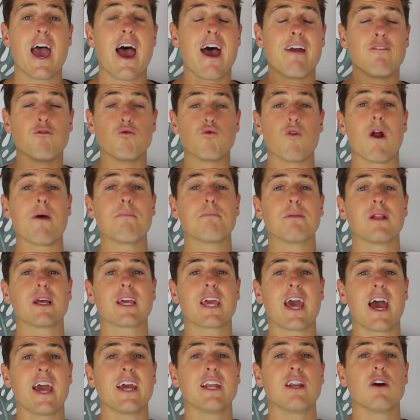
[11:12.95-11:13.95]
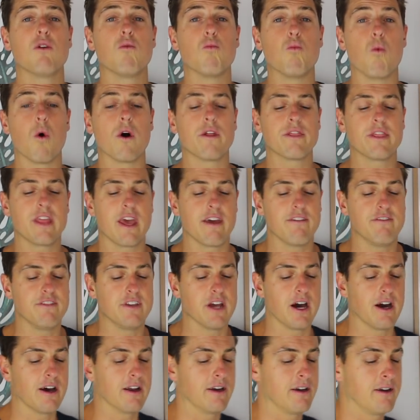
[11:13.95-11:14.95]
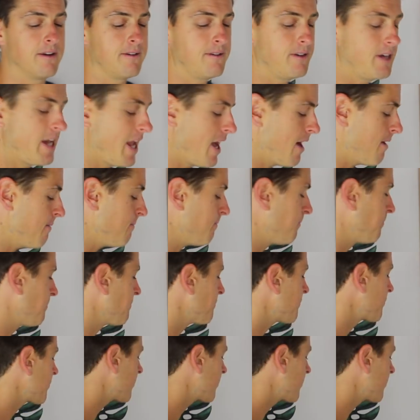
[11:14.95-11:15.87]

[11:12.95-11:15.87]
and replicate what they've done. Now,